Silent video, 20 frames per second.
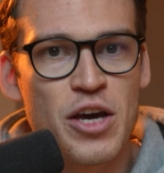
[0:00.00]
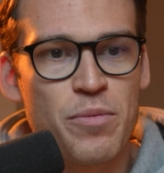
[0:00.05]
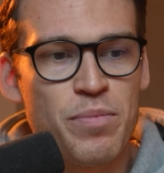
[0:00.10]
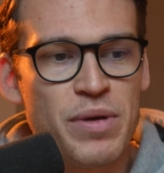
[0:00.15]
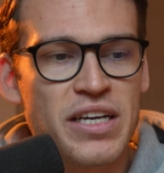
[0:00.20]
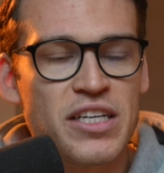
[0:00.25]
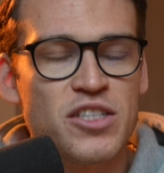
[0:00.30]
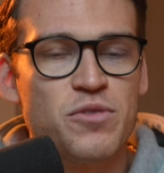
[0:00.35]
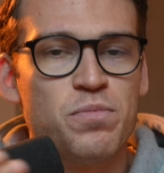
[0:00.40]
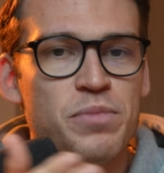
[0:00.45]

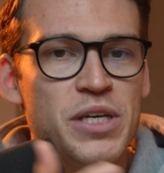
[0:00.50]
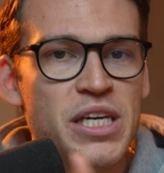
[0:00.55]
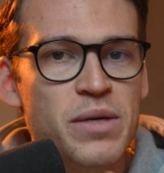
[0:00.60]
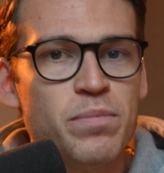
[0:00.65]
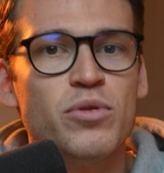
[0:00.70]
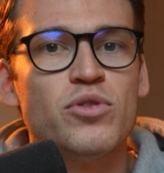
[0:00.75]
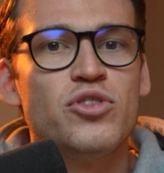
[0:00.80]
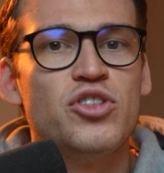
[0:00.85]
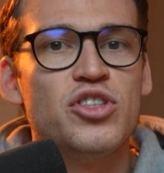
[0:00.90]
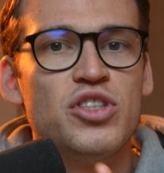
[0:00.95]
because
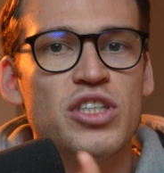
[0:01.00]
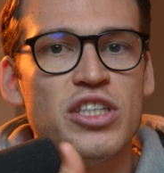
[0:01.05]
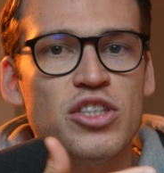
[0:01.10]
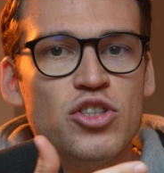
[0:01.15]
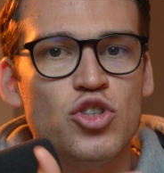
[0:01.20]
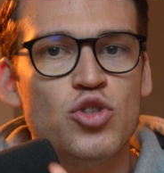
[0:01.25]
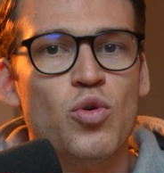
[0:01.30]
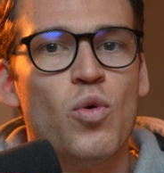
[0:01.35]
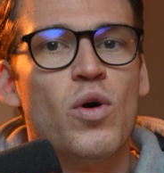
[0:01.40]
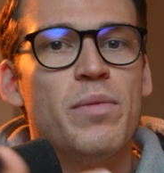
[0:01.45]
people just
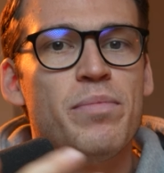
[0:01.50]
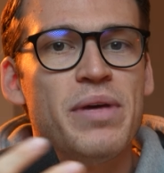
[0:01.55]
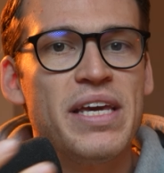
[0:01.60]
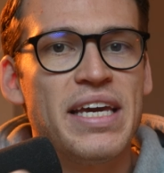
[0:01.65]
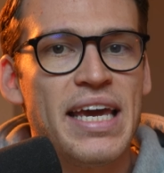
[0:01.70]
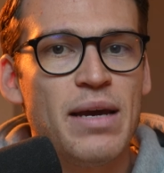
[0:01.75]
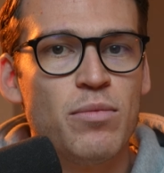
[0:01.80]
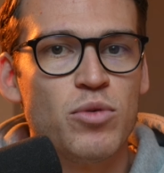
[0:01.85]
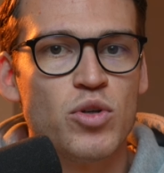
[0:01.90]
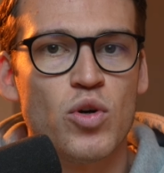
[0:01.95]
enjoy
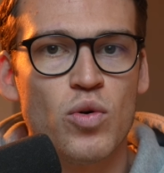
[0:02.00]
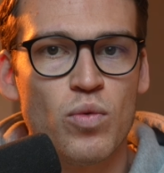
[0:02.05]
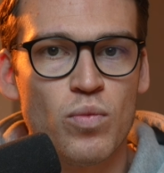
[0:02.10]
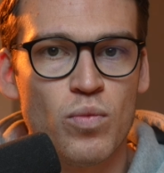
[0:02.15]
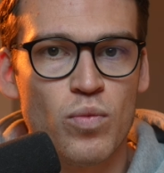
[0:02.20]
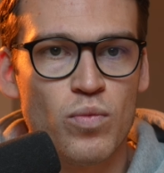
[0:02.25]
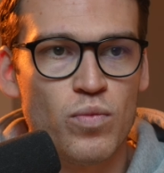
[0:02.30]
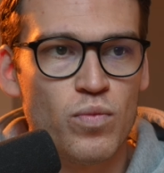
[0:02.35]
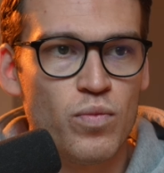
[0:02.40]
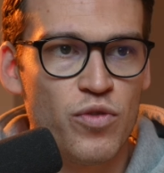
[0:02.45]
being able
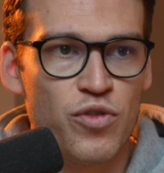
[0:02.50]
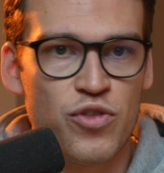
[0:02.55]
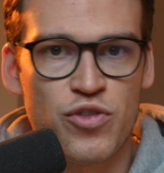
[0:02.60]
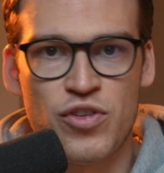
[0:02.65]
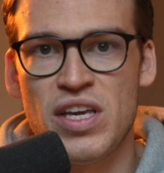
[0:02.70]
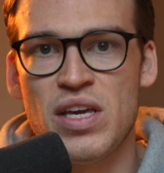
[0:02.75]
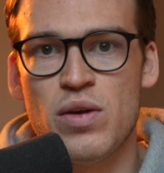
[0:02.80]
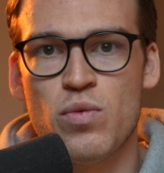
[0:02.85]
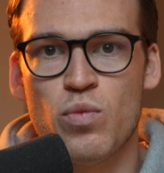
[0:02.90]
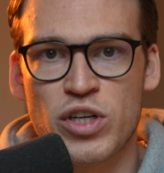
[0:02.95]
to
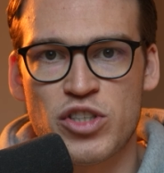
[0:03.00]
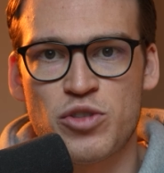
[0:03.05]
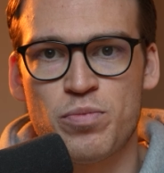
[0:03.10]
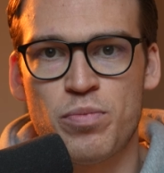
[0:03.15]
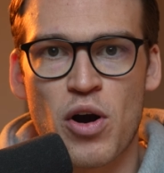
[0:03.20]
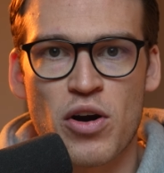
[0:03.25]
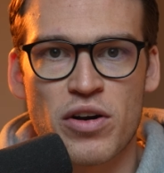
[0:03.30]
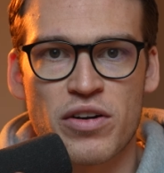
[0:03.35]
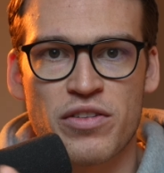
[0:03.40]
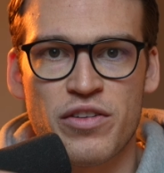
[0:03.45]
see which
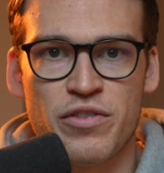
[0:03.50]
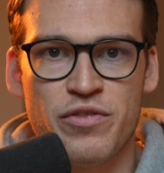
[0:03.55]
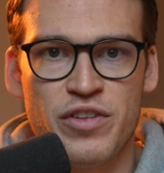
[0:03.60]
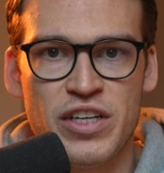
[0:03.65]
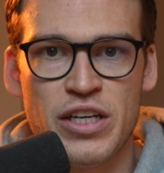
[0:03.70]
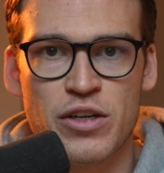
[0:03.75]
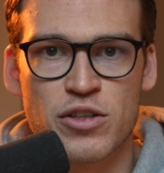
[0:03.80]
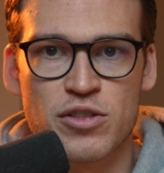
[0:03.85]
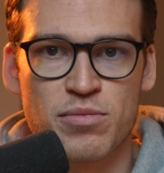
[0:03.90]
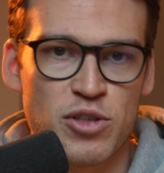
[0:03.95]
part of the
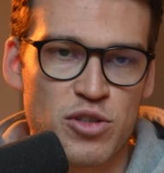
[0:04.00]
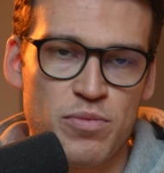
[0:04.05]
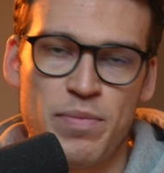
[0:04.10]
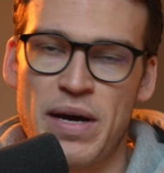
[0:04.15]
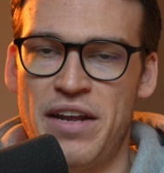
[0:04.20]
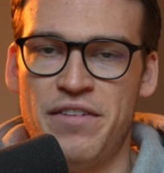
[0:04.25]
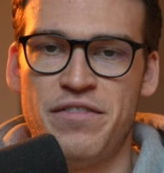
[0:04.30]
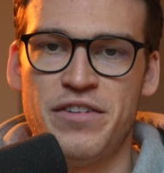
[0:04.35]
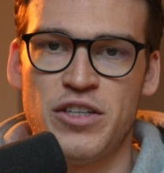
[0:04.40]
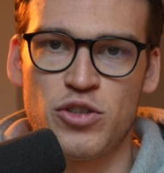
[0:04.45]
video is most
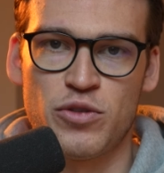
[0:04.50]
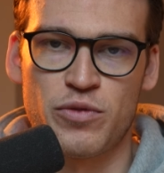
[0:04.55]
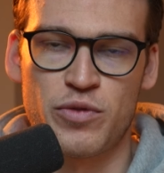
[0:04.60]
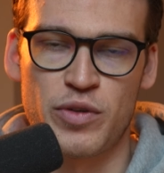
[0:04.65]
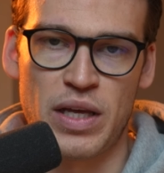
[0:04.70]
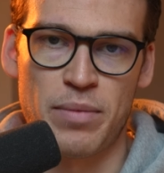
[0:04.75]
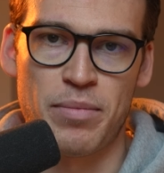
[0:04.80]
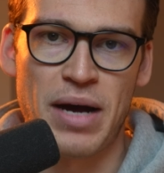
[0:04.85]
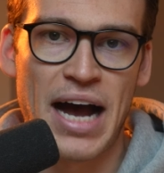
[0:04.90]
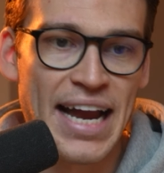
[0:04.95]
beneficial
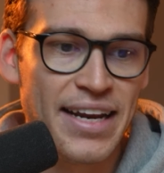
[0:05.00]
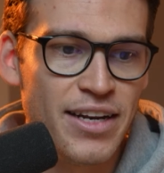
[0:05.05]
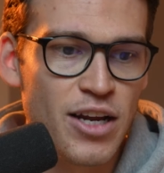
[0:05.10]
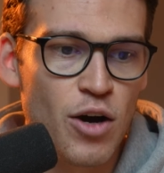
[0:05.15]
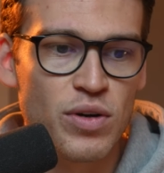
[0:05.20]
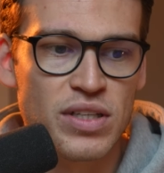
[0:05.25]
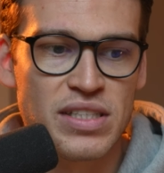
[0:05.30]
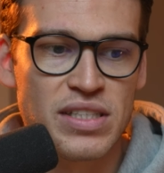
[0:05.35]
for them. I know